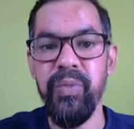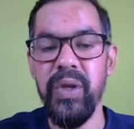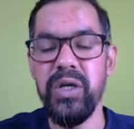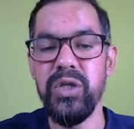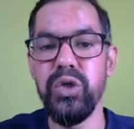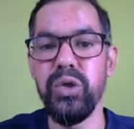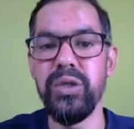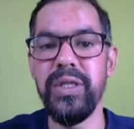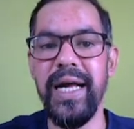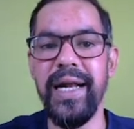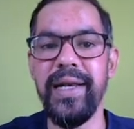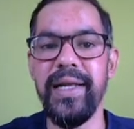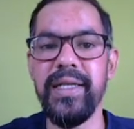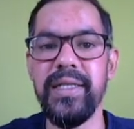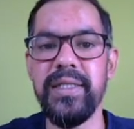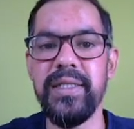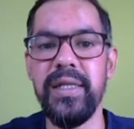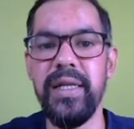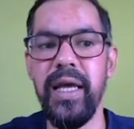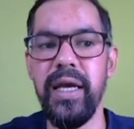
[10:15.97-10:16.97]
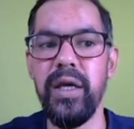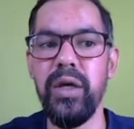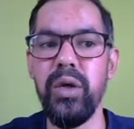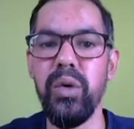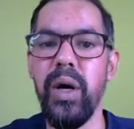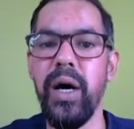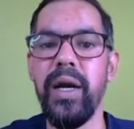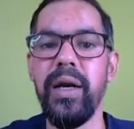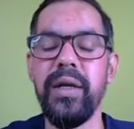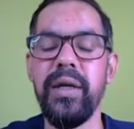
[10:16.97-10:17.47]
so that is like
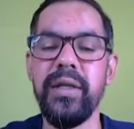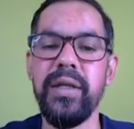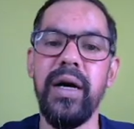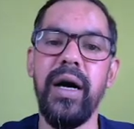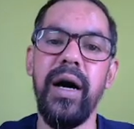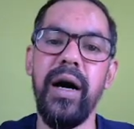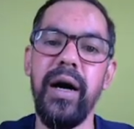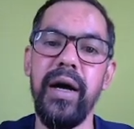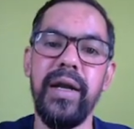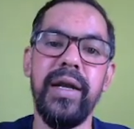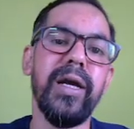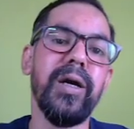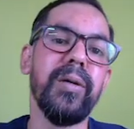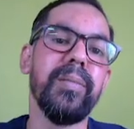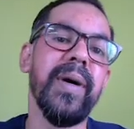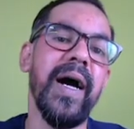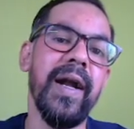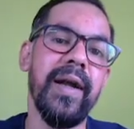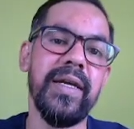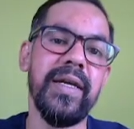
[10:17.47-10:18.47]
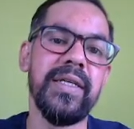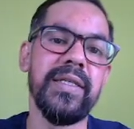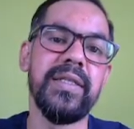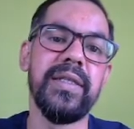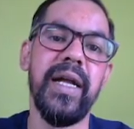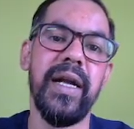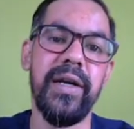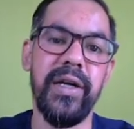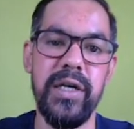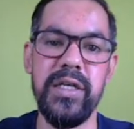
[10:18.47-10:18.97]
you are the earning party is
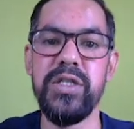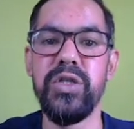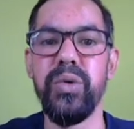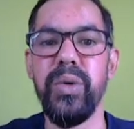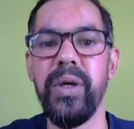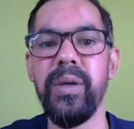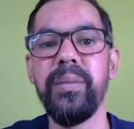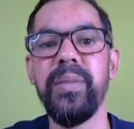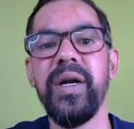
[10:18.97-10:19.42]
that restaurant,